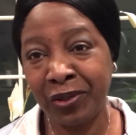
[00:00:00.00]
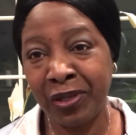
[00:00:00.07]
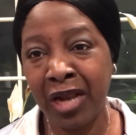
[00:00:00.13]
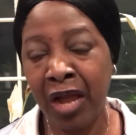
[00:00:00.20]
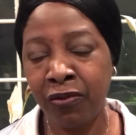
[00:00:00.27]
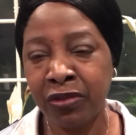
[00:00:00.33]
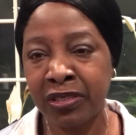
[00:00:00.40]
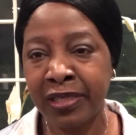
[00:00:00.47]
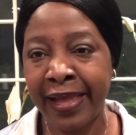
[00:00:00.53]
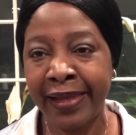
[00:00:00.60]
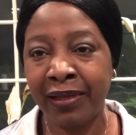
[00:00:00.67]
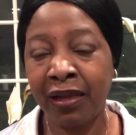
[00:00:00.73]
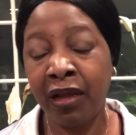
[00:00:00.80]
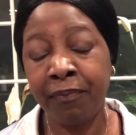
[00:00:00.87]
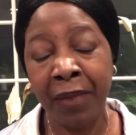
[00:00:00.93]
And I was
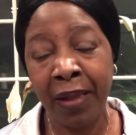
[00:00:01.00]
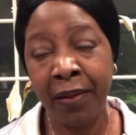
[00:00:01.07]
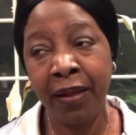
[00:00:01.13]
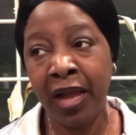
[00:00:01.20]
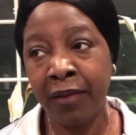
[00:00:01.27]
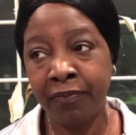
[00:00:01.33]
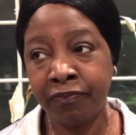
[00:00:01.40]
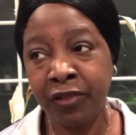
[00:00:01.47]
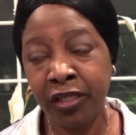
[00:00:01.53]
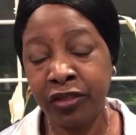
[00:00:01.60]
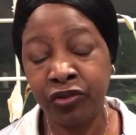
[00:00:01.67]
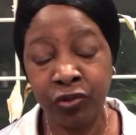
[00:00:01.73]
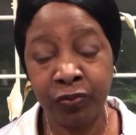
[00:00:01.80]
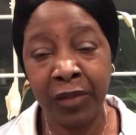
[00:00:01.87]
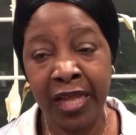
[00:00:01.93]
like, I tell you the truth,